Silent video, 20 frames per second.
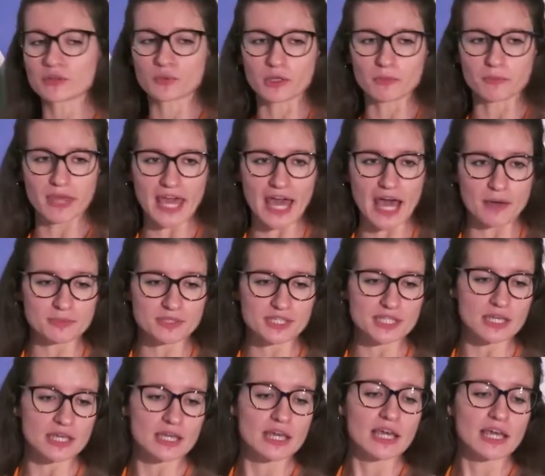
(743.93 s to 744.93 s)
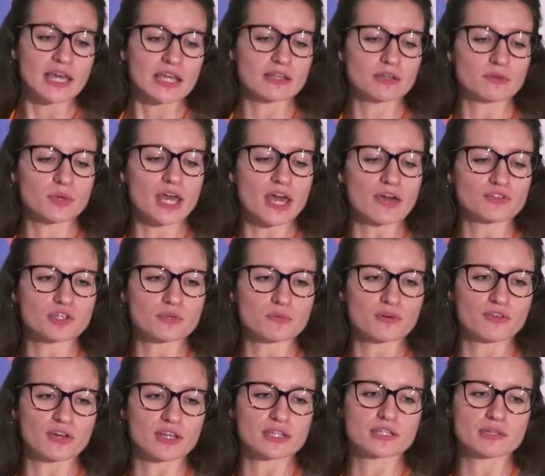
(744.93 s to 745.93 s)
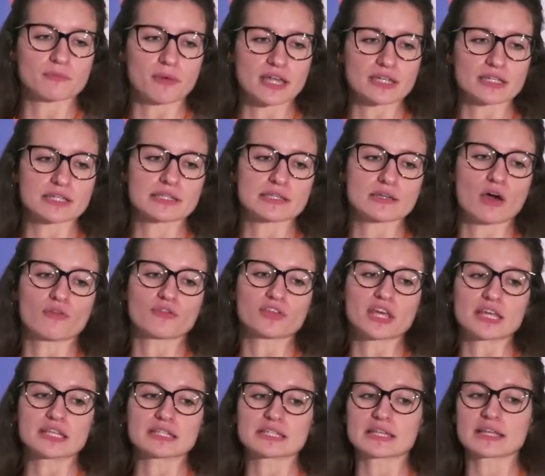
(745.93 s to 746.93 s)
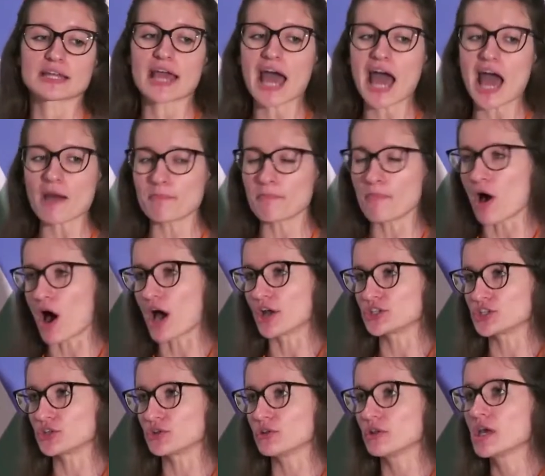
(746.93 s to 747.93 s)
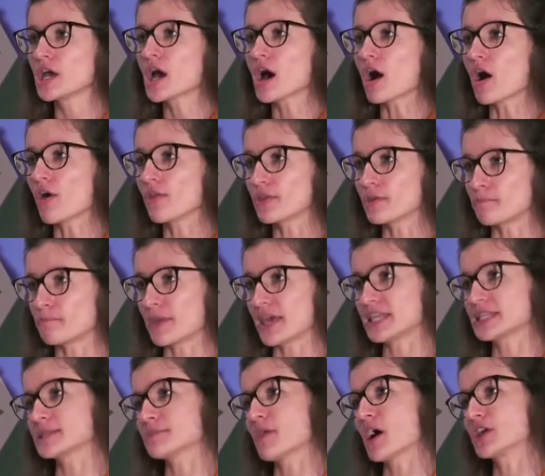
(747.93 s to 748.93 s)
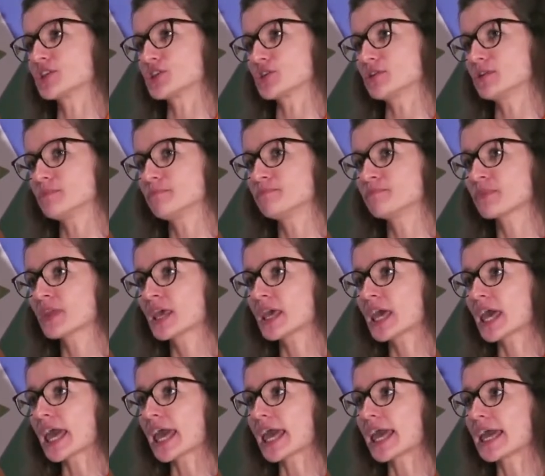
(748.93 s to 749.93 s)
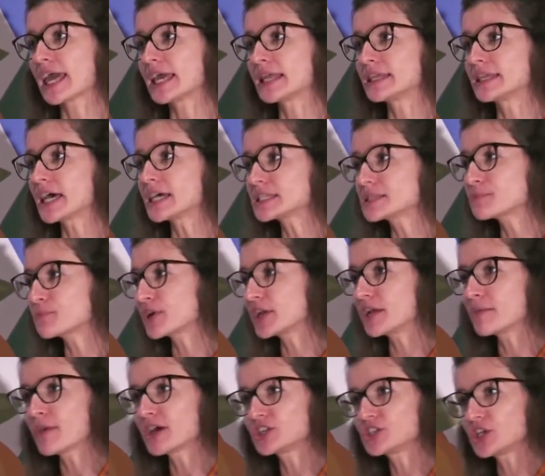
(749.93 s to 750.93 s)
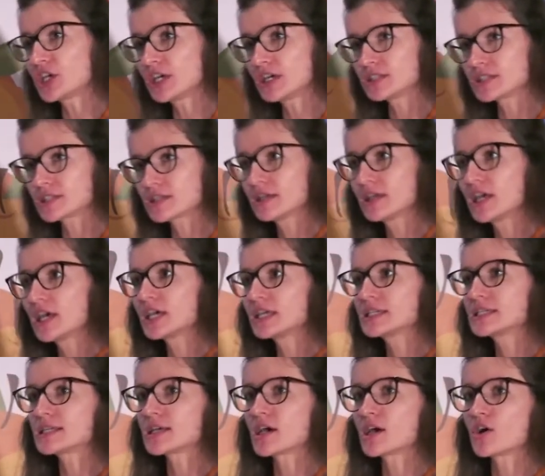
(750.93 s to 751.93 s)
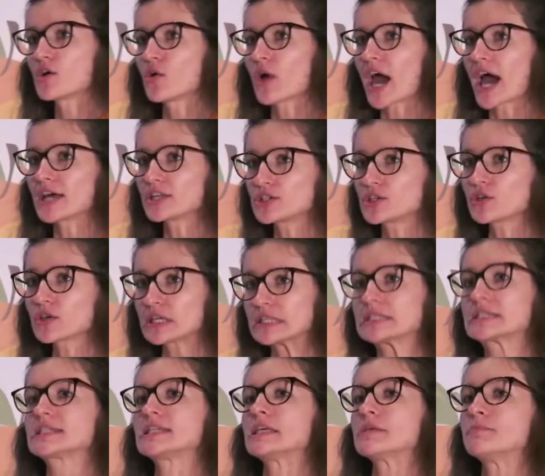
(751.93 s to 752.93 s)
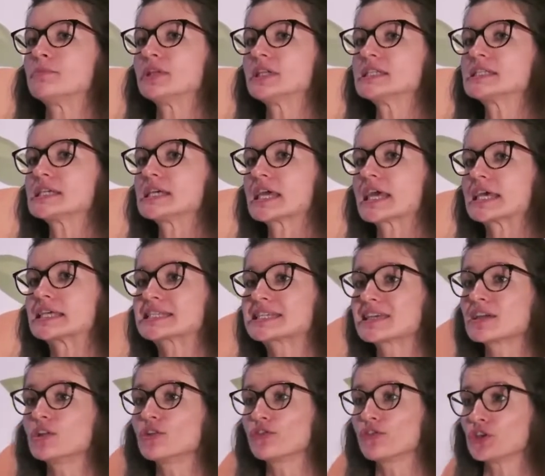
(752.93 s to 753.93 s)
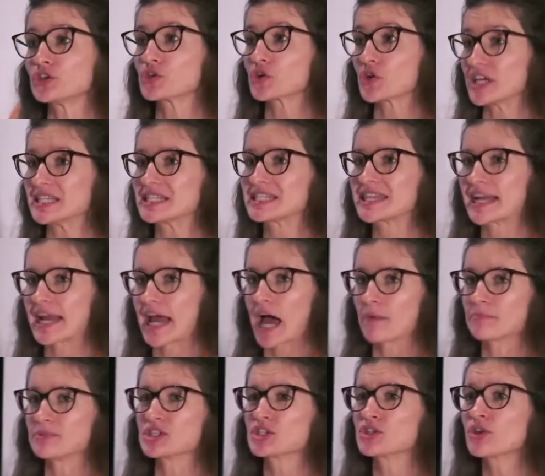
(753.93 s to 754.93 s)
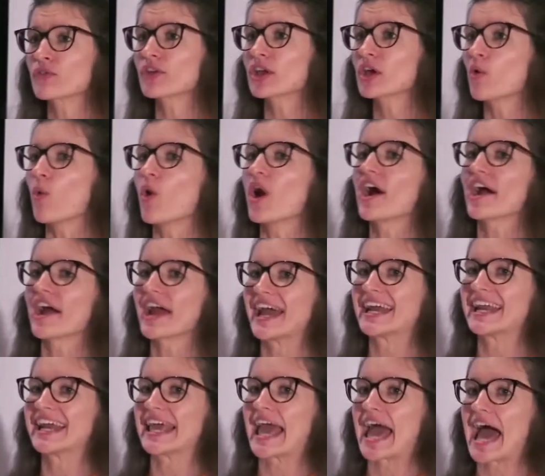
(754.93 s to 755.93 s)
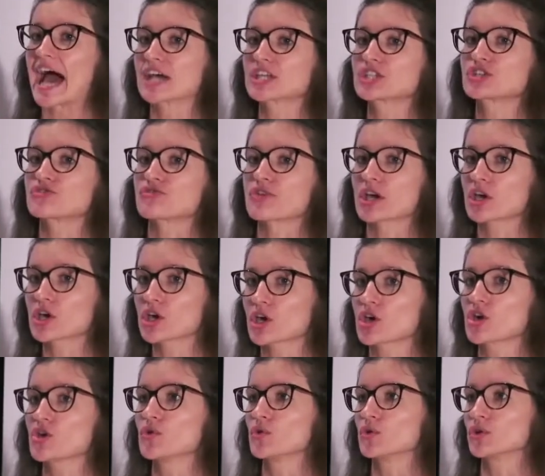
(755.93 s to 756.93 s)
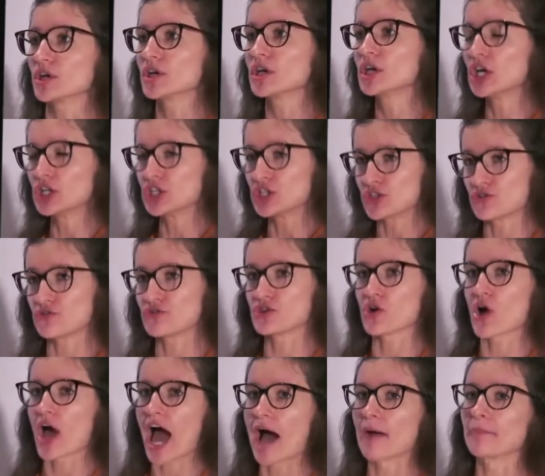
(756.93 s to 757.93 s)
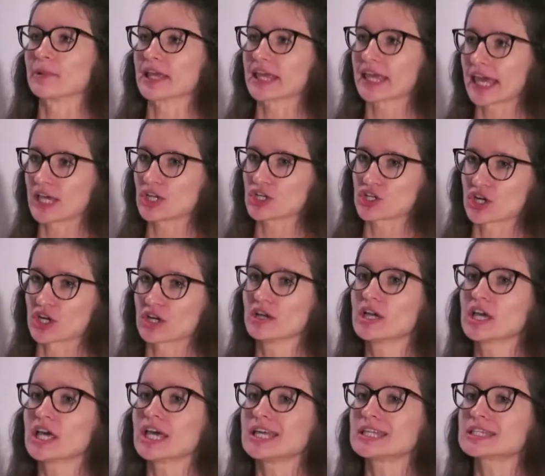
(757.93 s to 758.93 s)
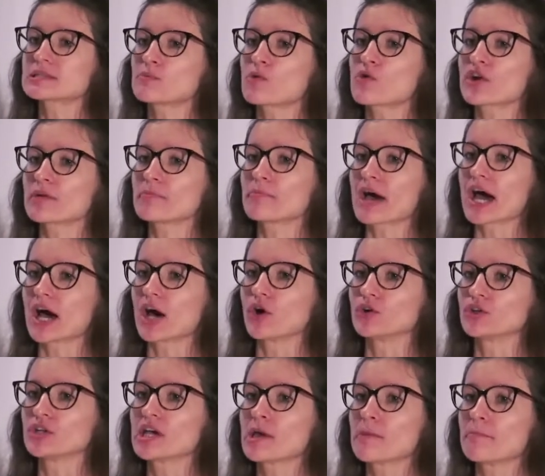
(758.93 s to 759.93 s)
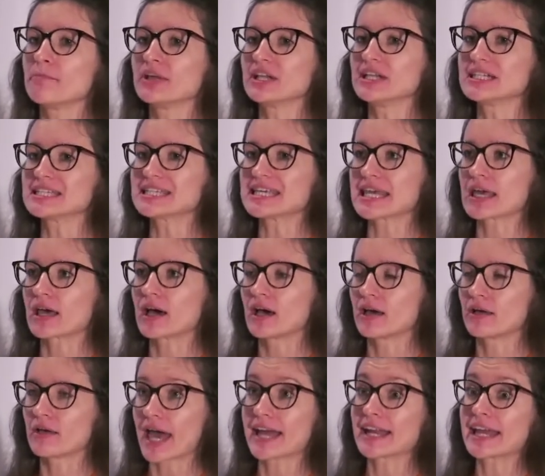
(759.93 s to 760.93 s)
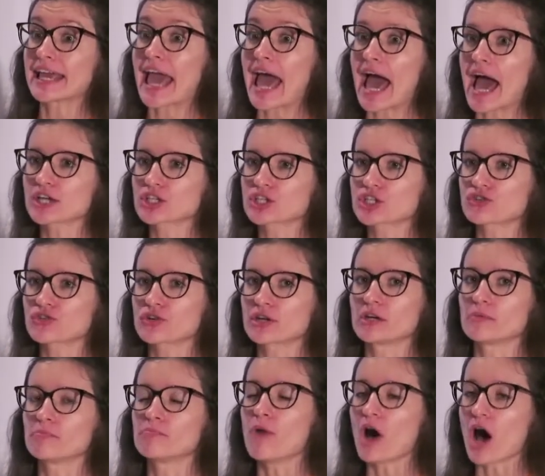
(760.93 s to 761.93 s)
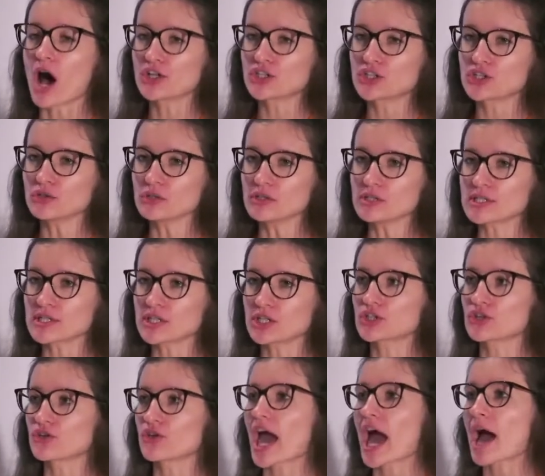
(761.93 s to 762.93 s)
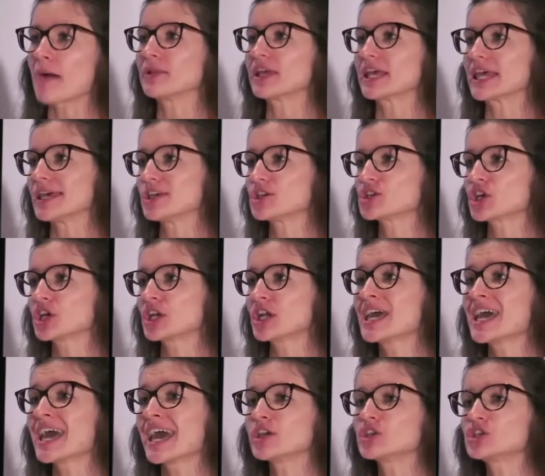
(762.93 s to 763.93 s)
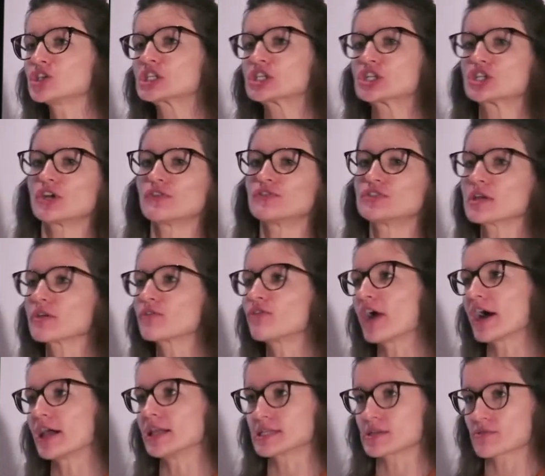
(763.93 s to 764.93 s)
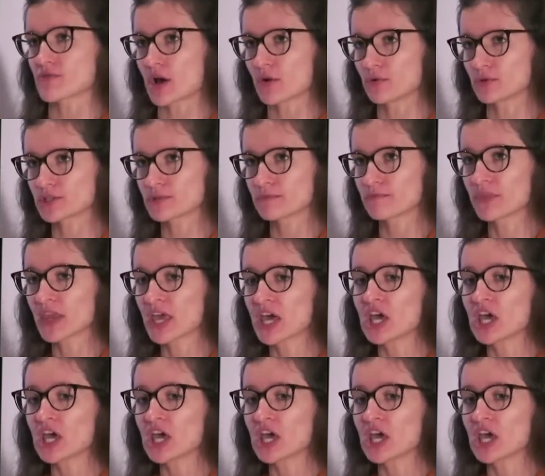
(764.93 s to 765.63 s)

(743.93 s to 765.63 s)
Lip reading: It will be empty. And then we have to provide the dependency of the Instant App module on the base module. And that's pretty much it. So as you can see, building a single feature Instant App does not require adding extra code to your application. It's more about building, adding extra modules into your application and just shifting files around.